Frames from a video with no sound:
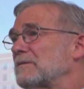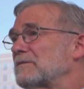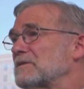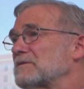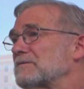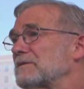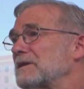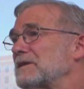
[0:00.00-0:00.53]
that
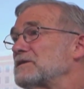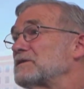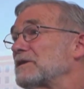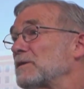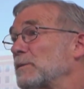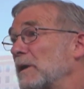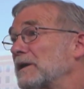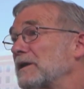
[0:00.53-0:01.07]
was
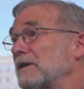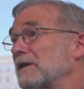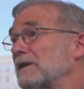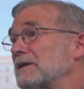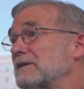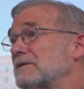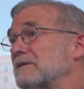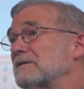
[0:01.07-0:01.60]
released in
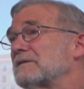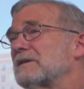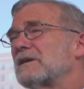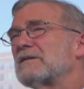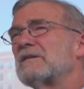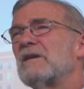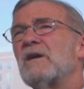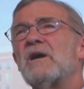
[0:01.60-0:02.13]
WikiLeaks and
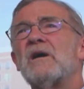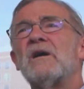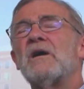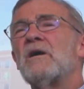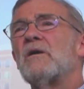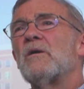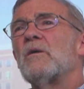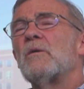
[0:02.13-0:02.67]
said,
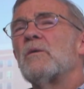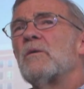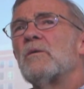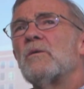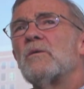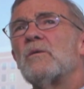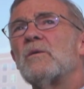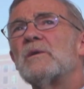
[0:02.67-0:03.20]

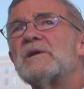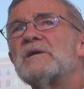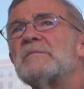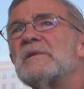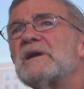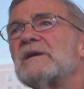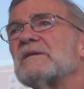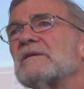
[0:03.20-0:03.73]
what do you
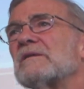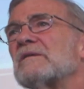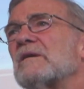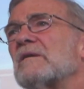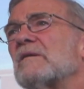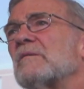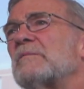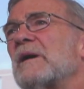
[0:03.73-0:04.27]
mean
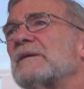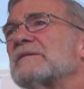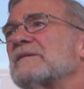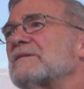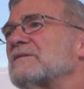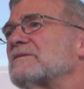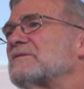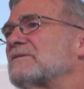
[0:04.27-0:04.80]
about
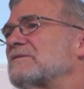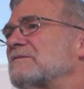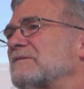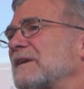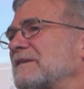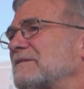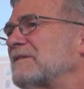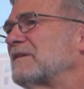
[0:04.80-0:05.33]
these
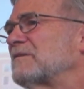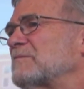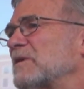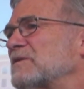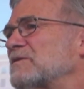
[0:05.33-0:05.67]
19